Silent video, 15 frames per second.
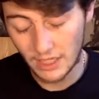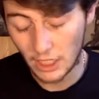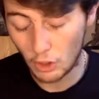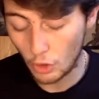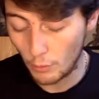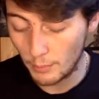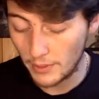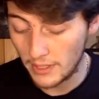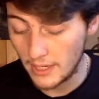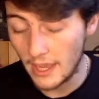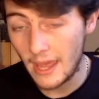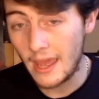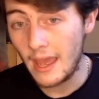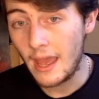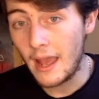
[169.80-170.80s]
Could be.
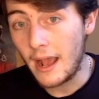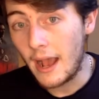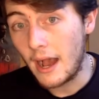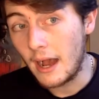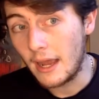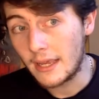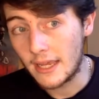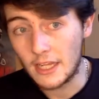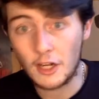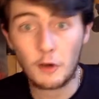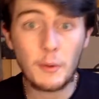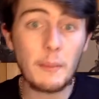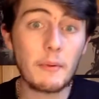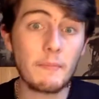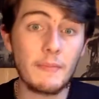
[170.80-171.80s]
I cannot
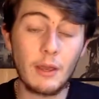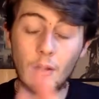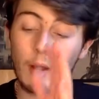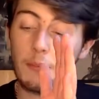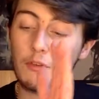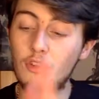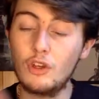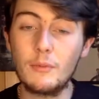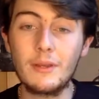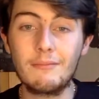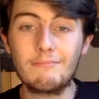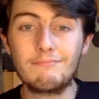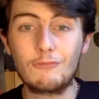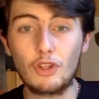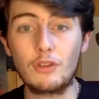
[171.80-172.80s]
remember. Now, I'm
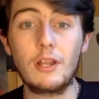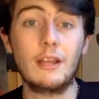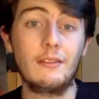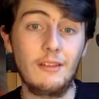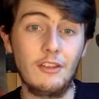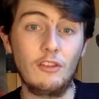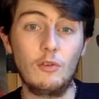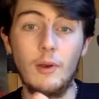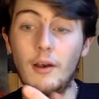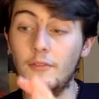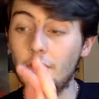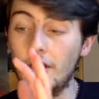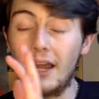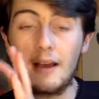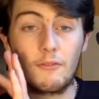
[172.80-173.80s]
assuming, just like season 12,
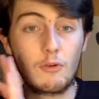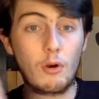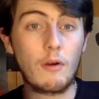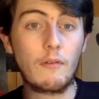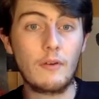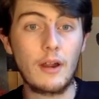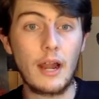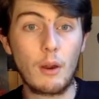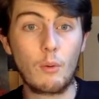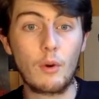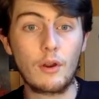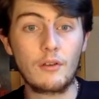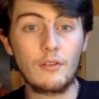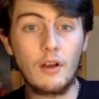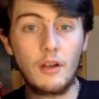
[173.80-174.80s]
they're going to have cover
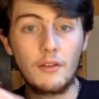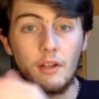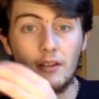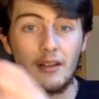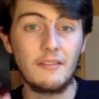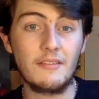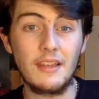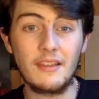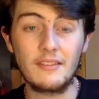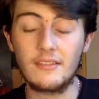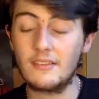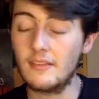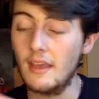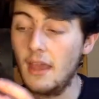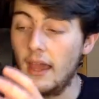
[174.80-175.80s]
artworks on all the
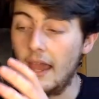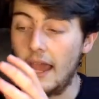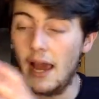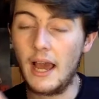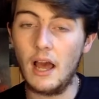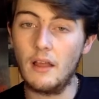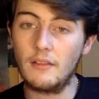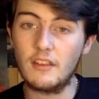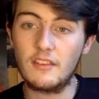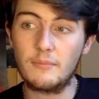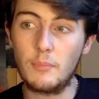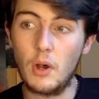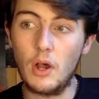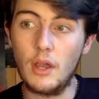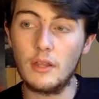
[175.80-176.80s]
discs. And the
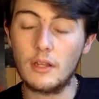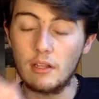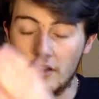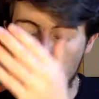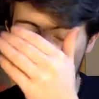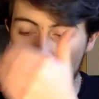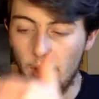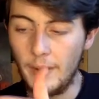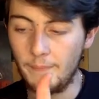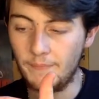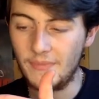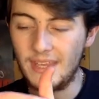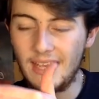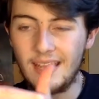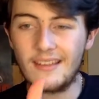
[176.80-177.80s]
spine, not the spine,
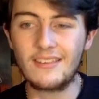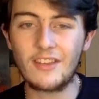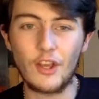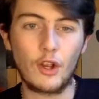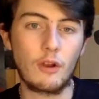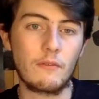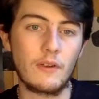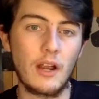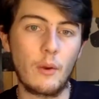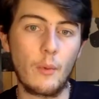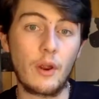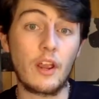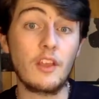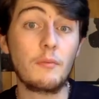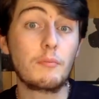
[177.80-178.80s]
the inside cover
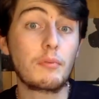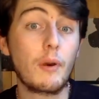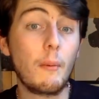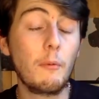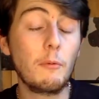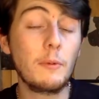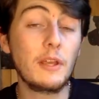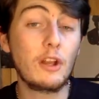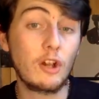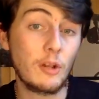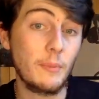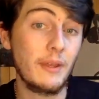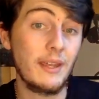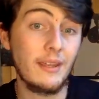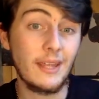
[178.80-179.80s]
artwork is probably going to
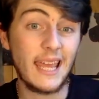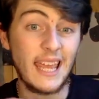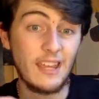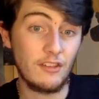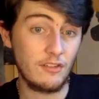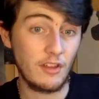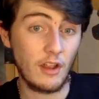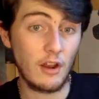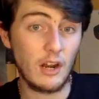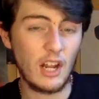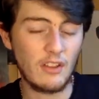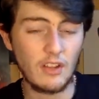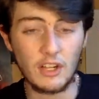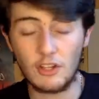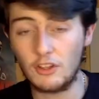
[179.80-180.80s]
be his
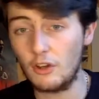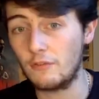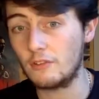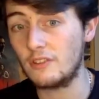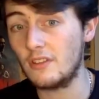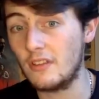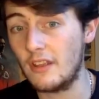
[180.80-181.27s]
TARDIS. I don't know if there's a